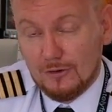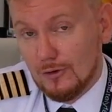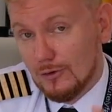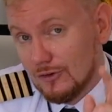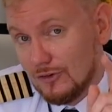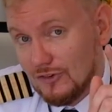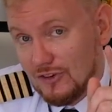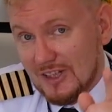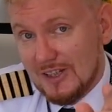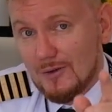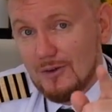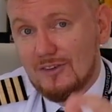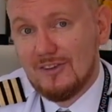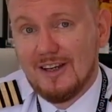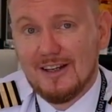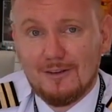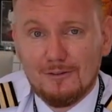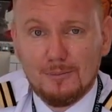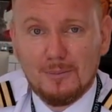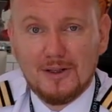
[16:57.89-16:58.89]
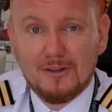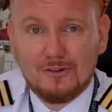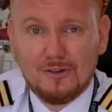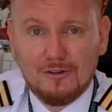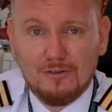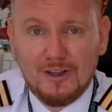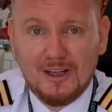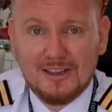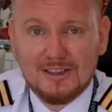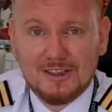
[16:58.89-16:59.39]
So see you inside of the Mentour
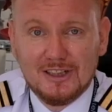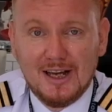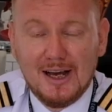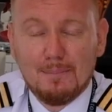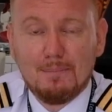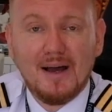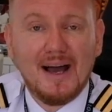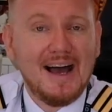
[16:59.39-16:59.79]
Aviation app.